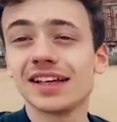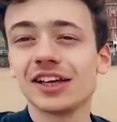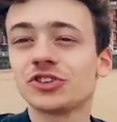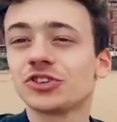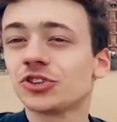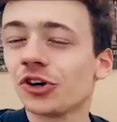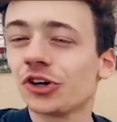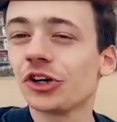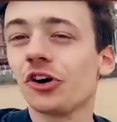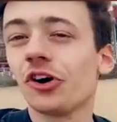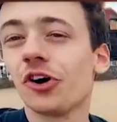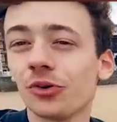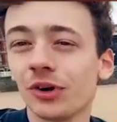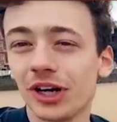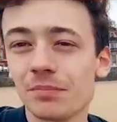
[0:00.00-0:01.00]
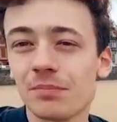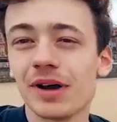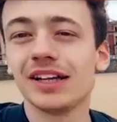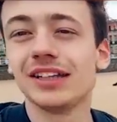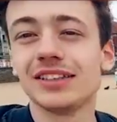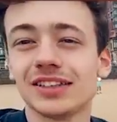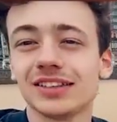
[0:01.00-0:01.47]
as Jordi already
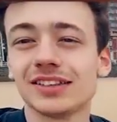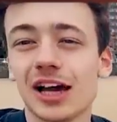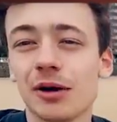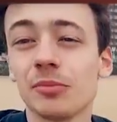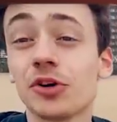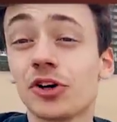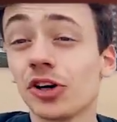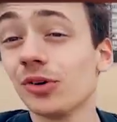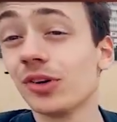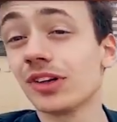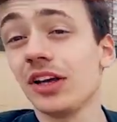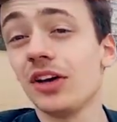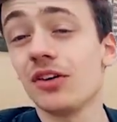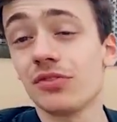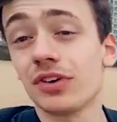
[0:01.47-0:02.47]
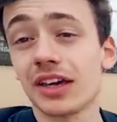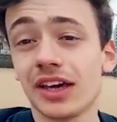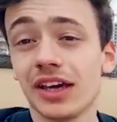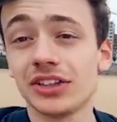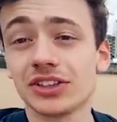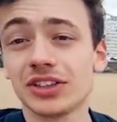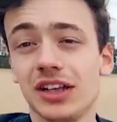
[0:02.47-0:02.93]
mentioned, I'm currently on
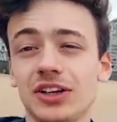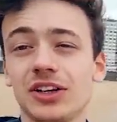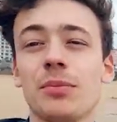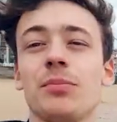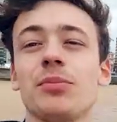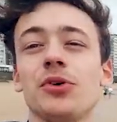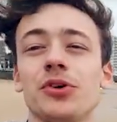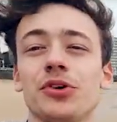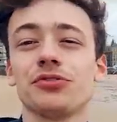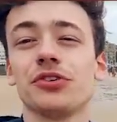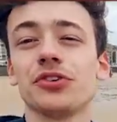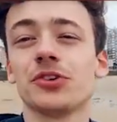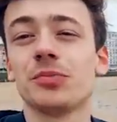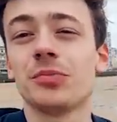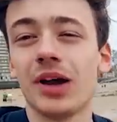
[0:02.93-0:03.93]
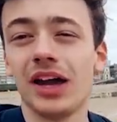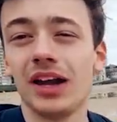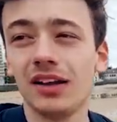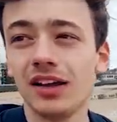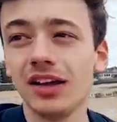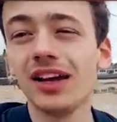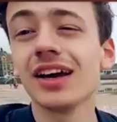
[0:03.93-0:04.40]
vacation in the beautiful
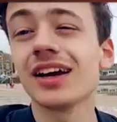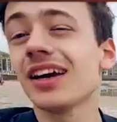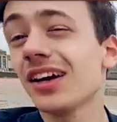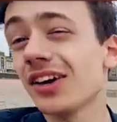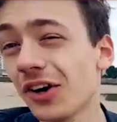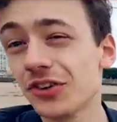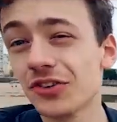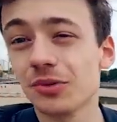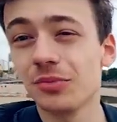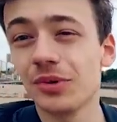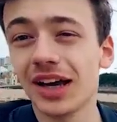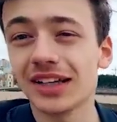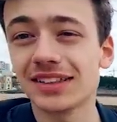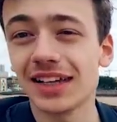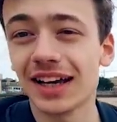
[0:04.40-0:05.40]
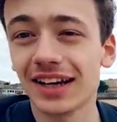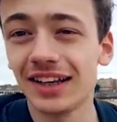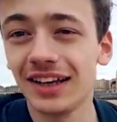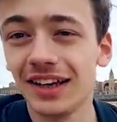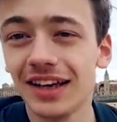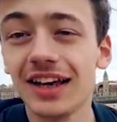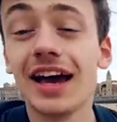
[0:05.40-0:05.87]
Spain, Gijón to be
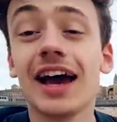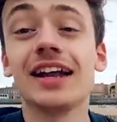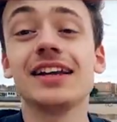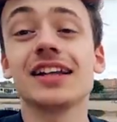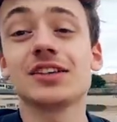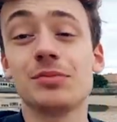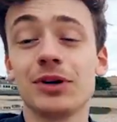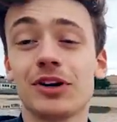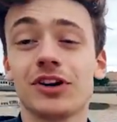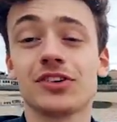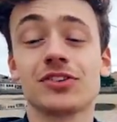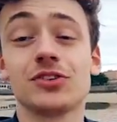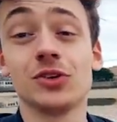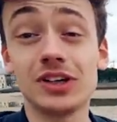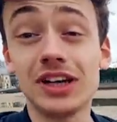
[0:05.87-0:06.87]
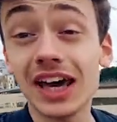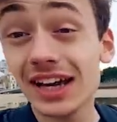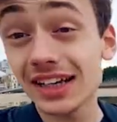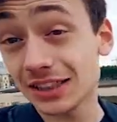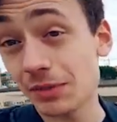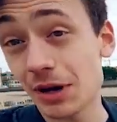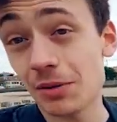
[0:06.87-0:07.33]
exactly, and that's because today
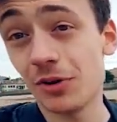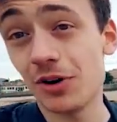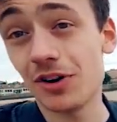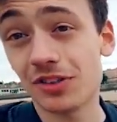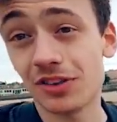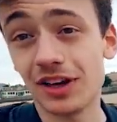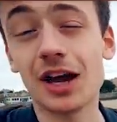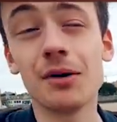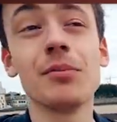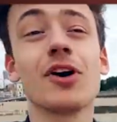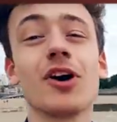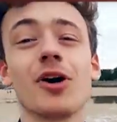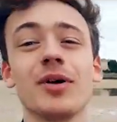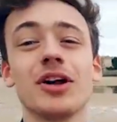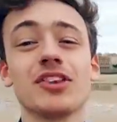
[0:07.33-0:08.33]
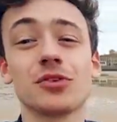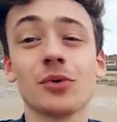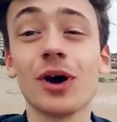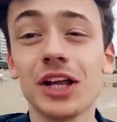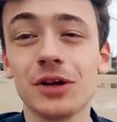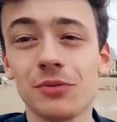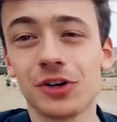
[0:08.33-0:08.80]
is my birthday. I'm becoming
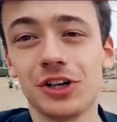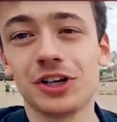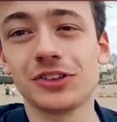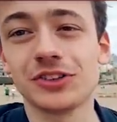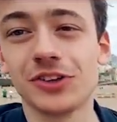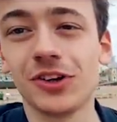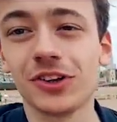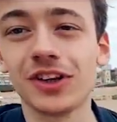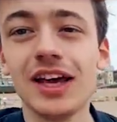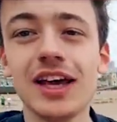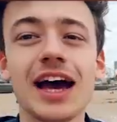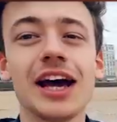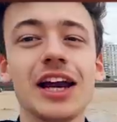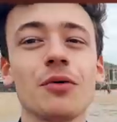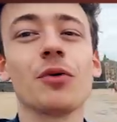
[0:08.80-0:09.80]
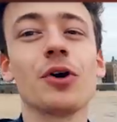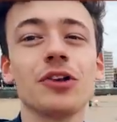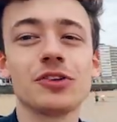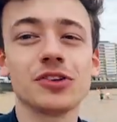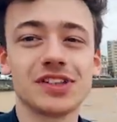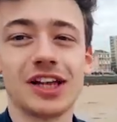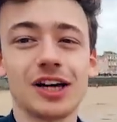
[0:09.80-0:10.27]
21 years old and I wanted
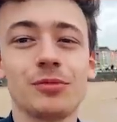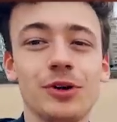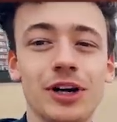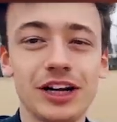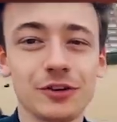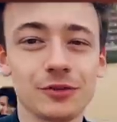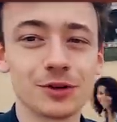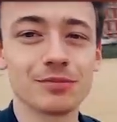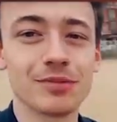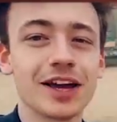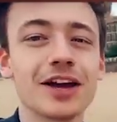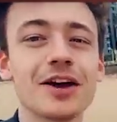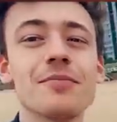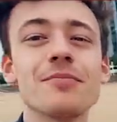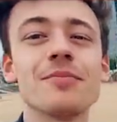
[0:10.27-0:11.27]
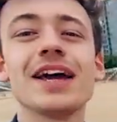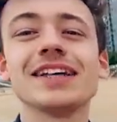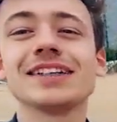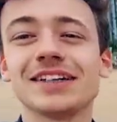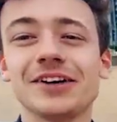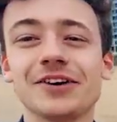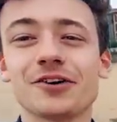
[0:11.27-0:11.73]
to celebrate it with my
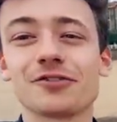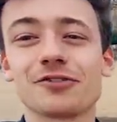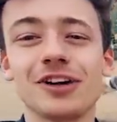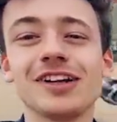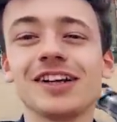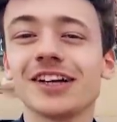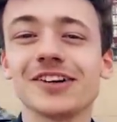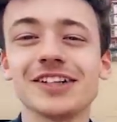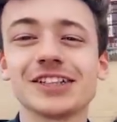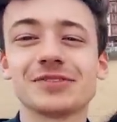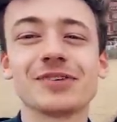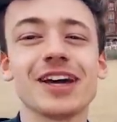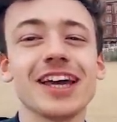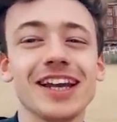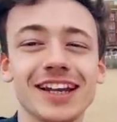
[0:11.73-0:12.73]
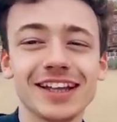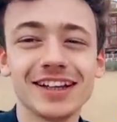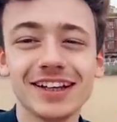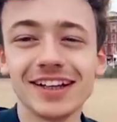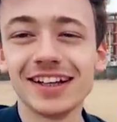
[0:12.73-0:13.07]
amazing girlfriend here in Spain.